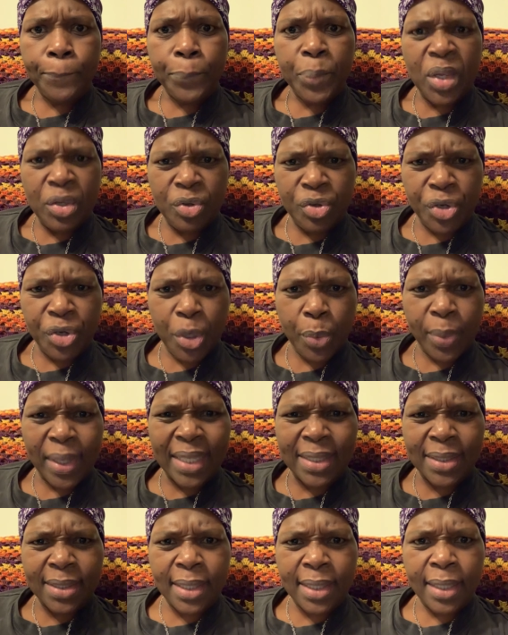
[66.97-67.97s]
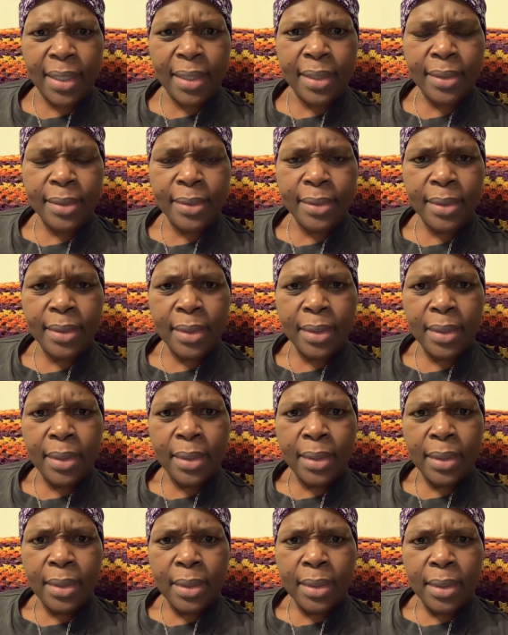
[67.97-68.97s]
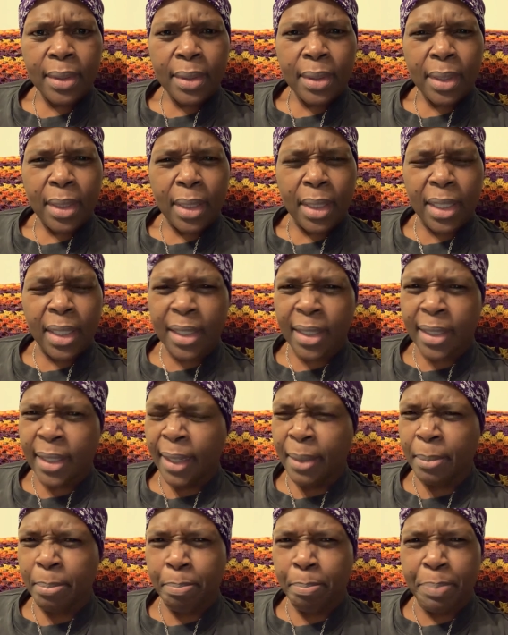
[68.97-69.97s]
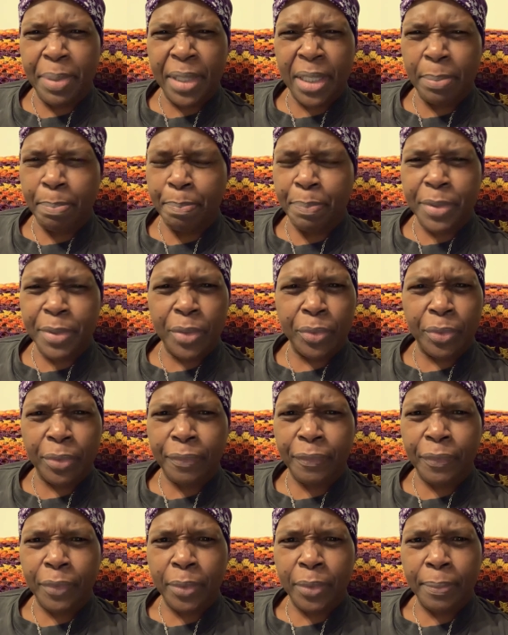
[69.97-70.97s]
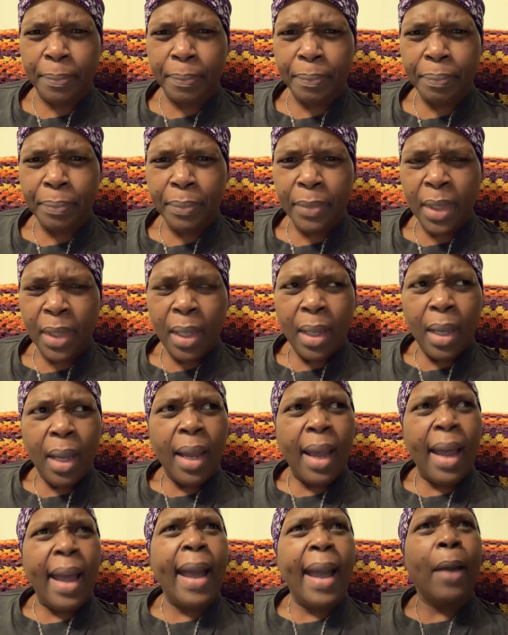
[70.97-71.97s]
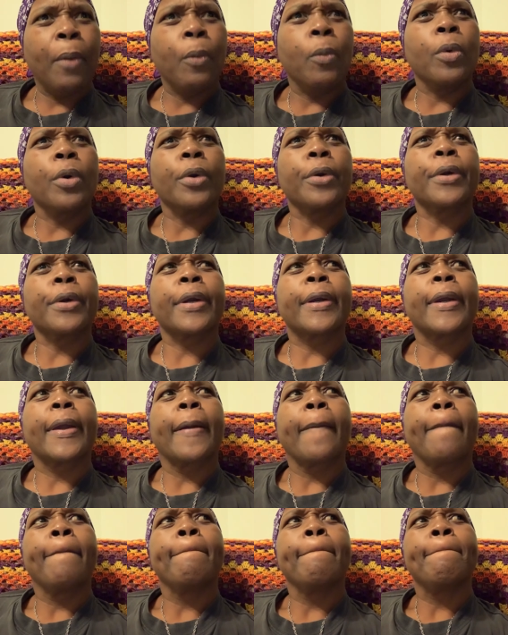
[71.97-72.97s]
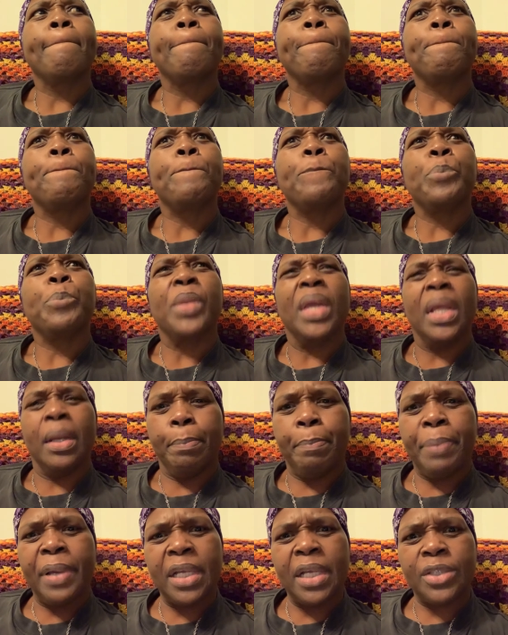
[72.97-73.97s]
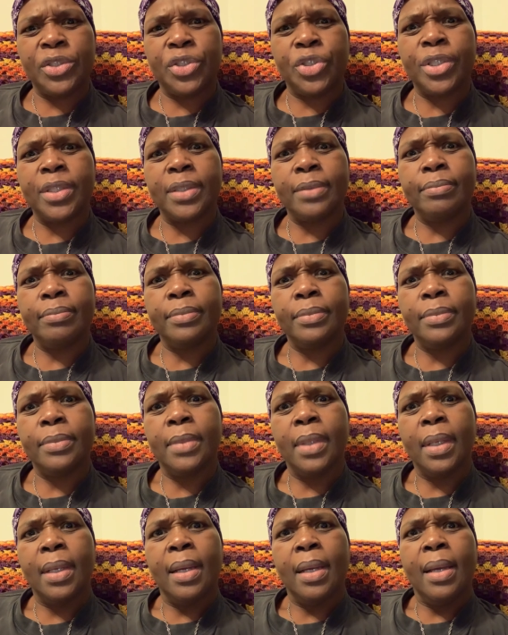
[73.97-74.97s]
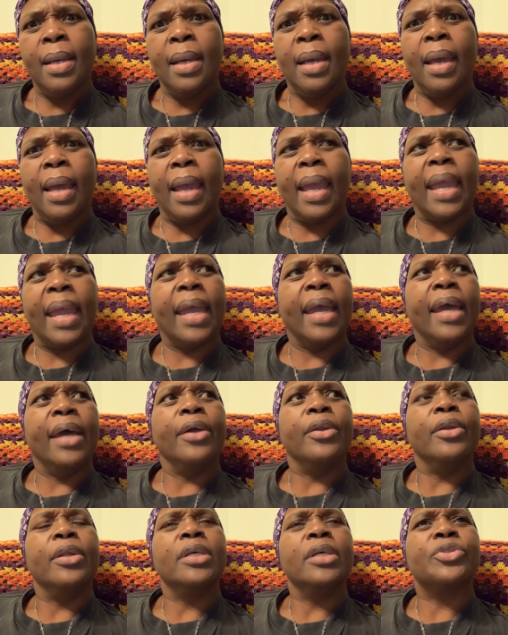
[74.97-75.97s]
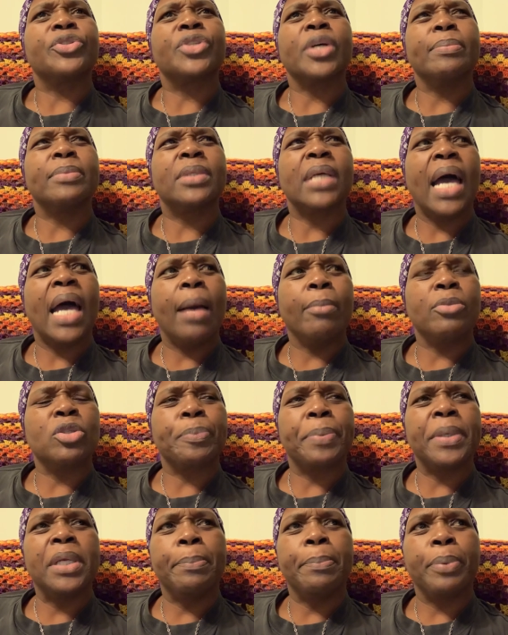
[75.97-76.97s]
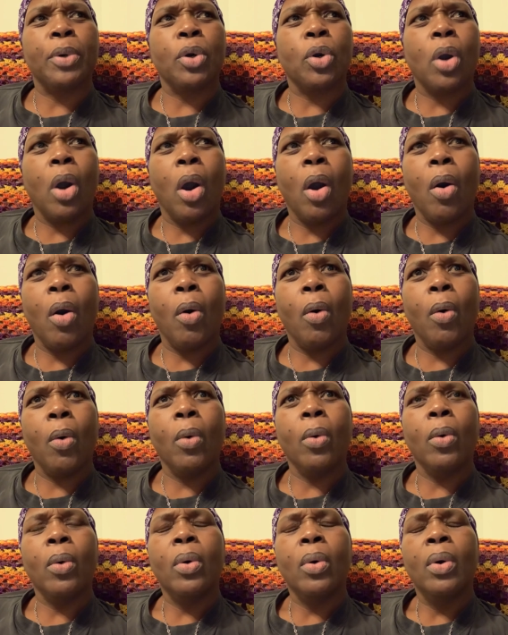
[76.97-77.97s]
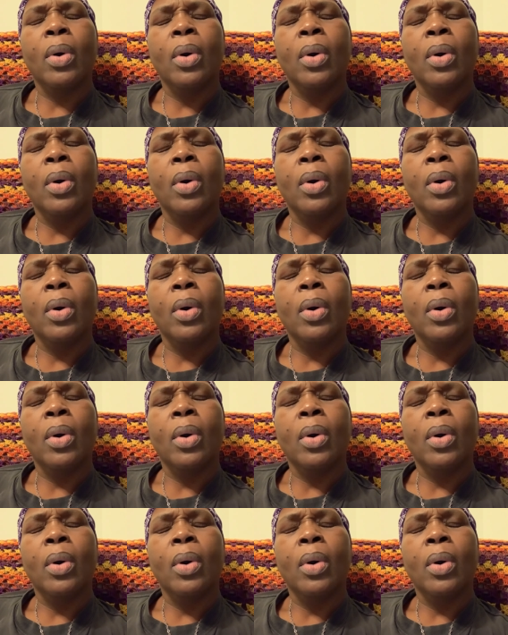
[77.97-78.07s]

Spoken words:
Did you hear what I said? It can be beautiful. I work in pension, and sometimes people call